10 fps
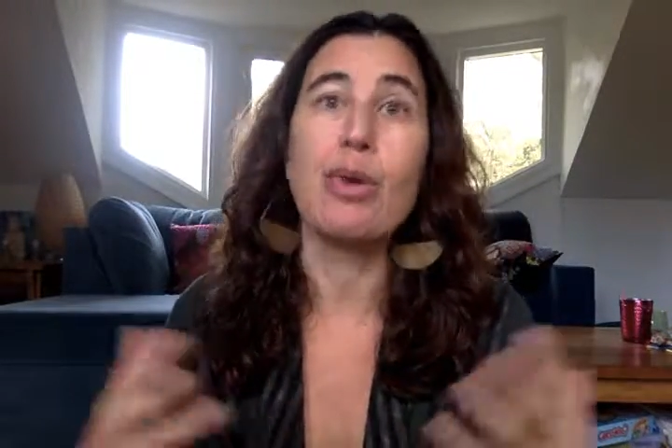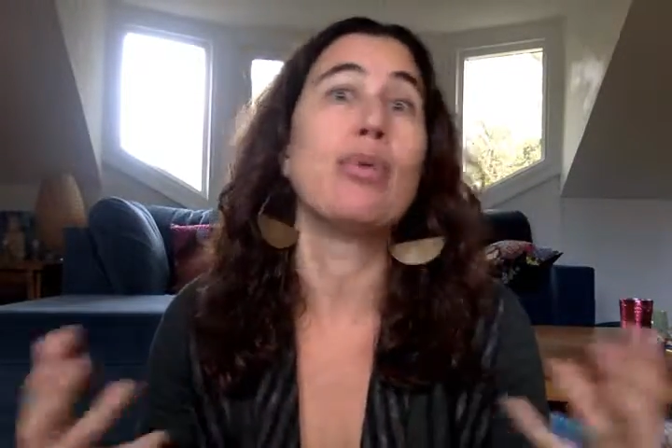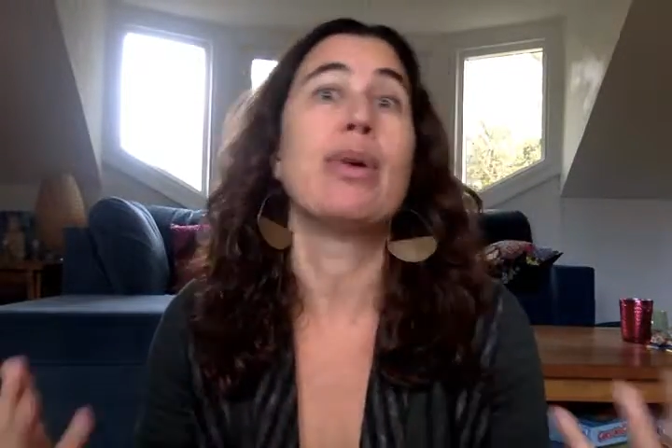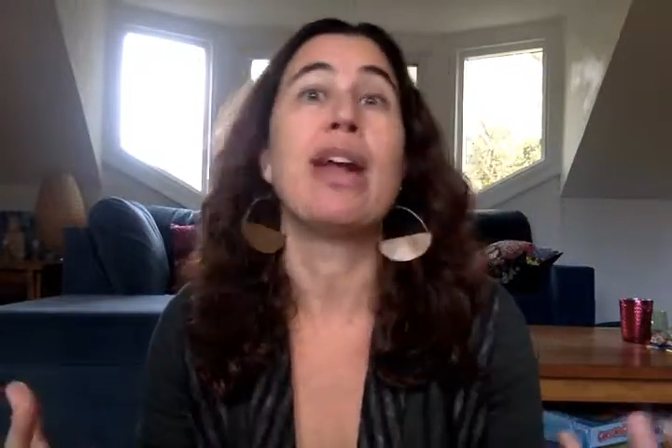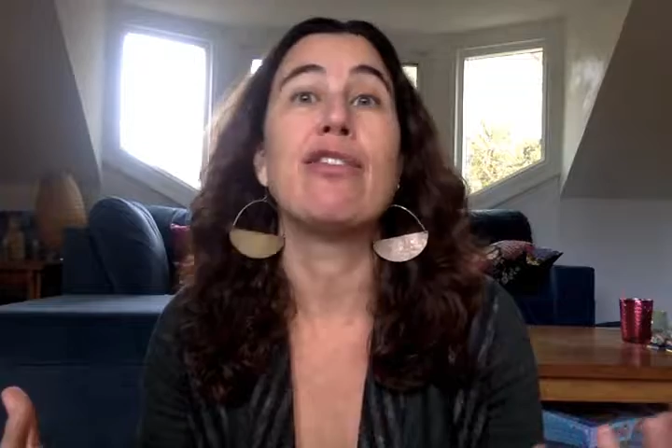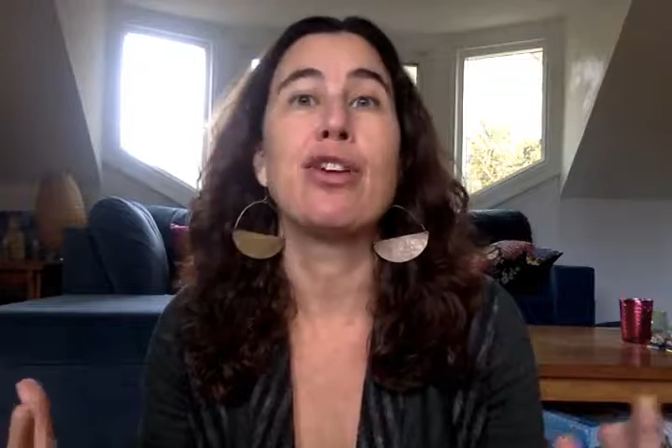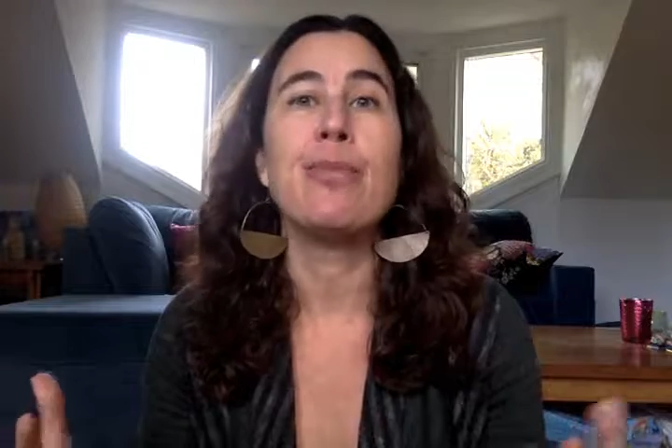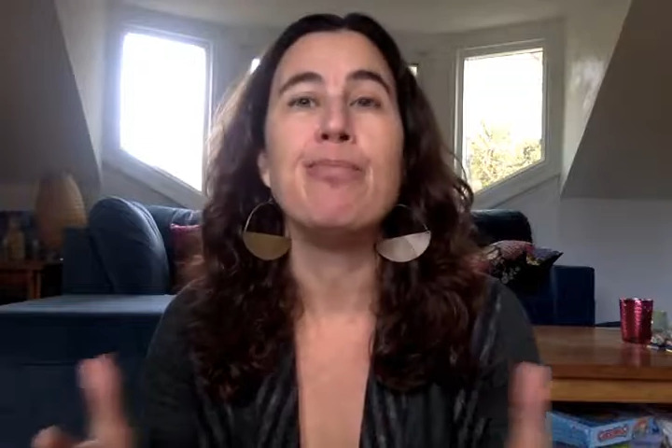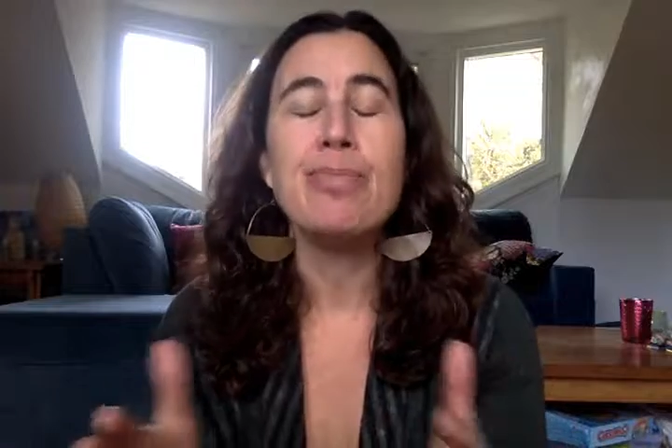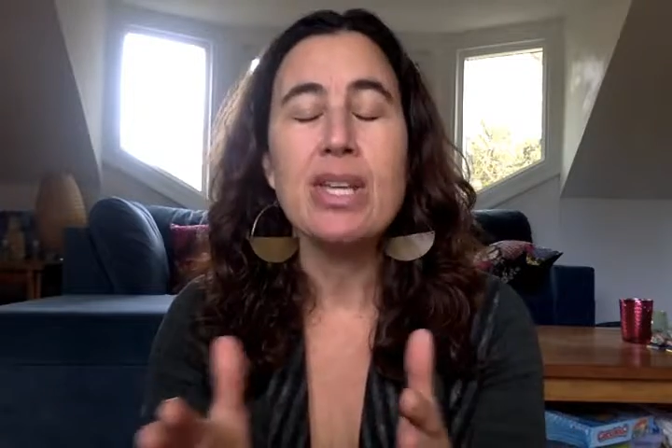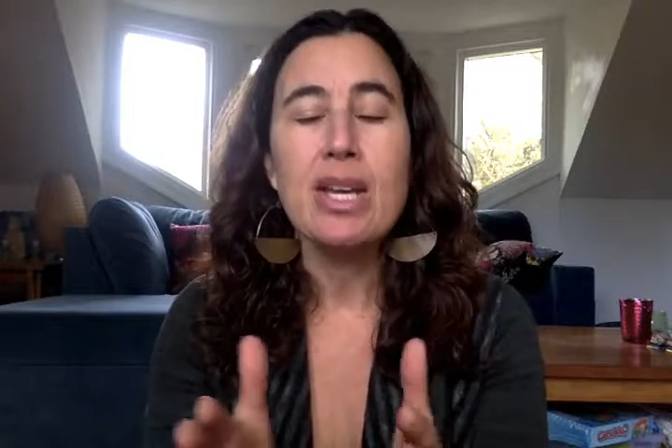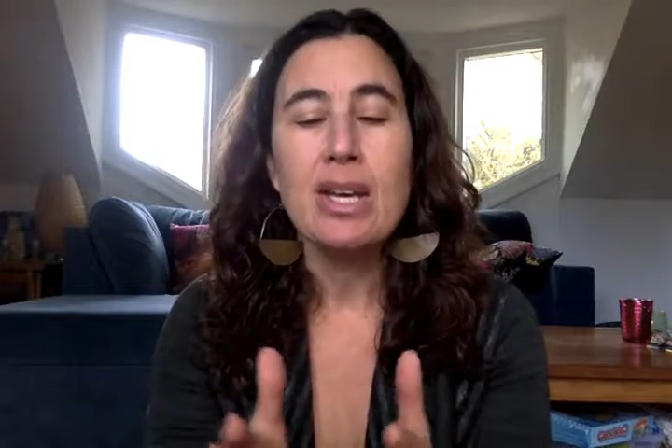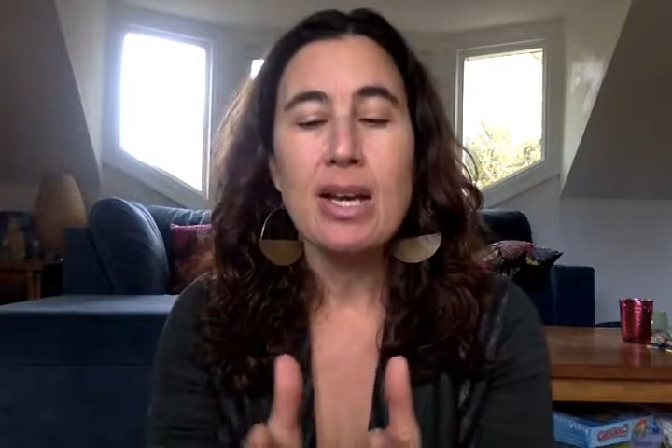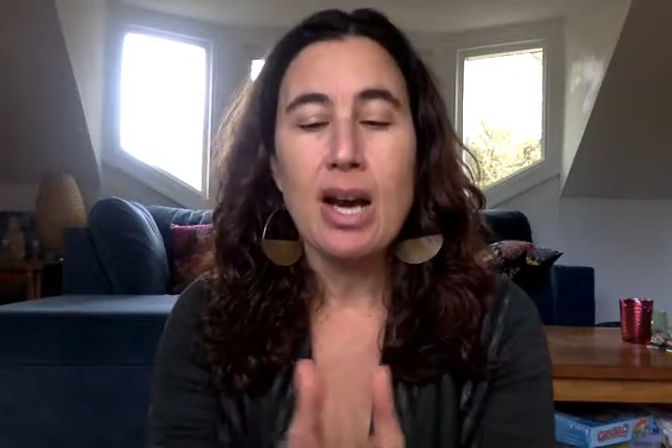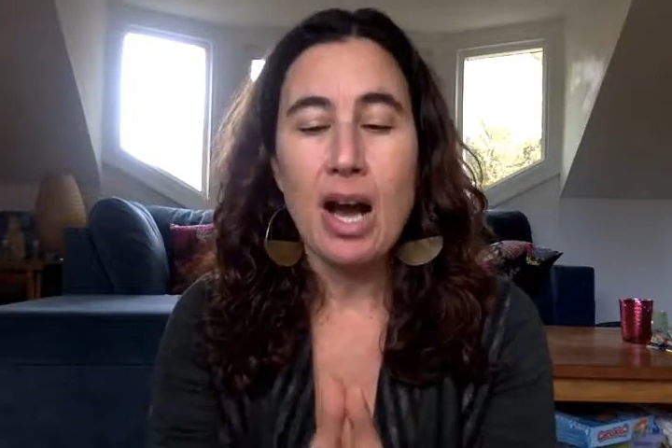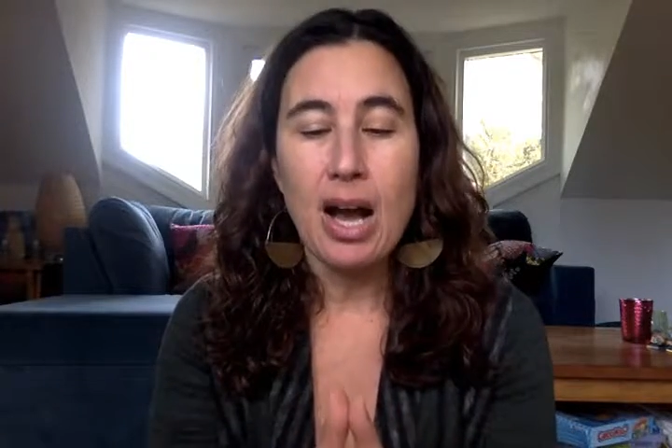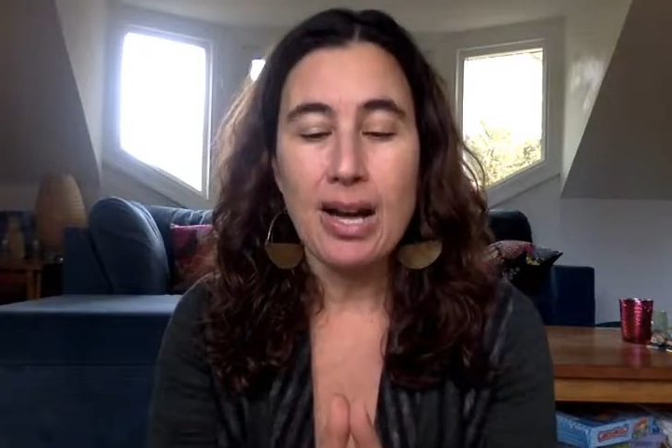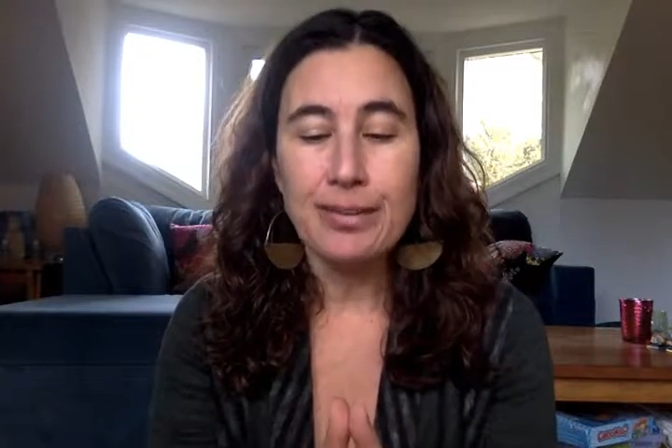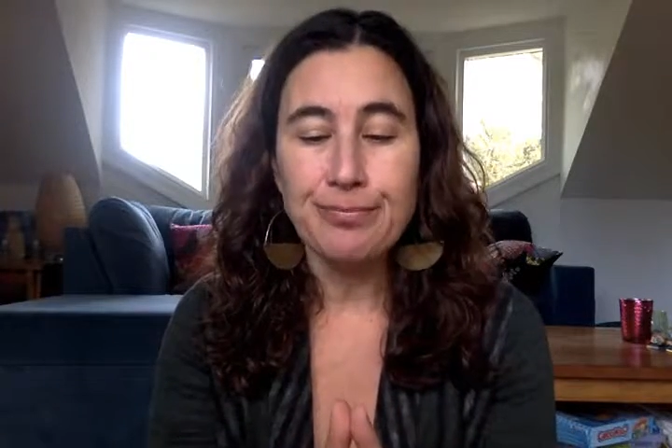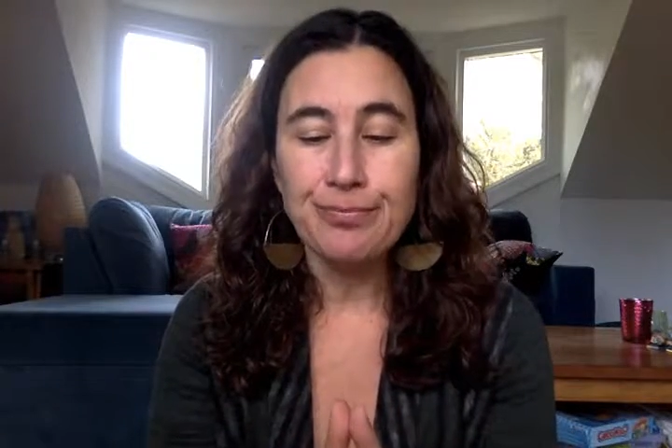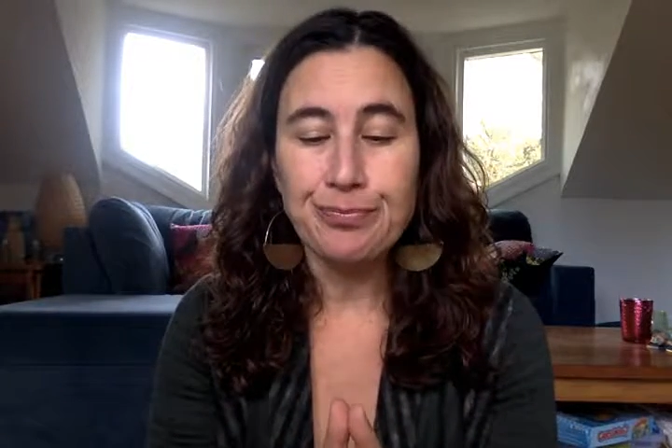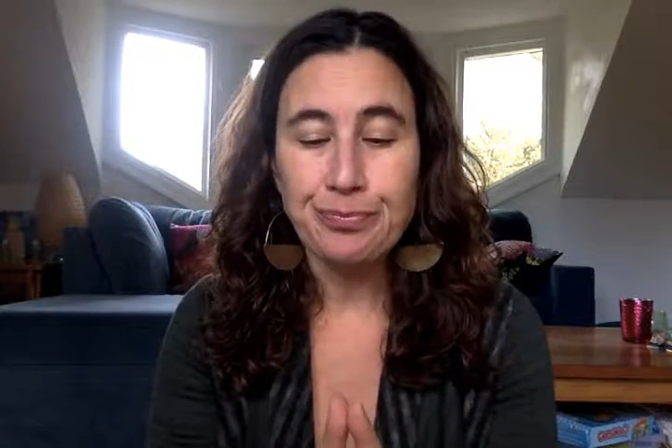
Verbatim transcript: or whatever. Um,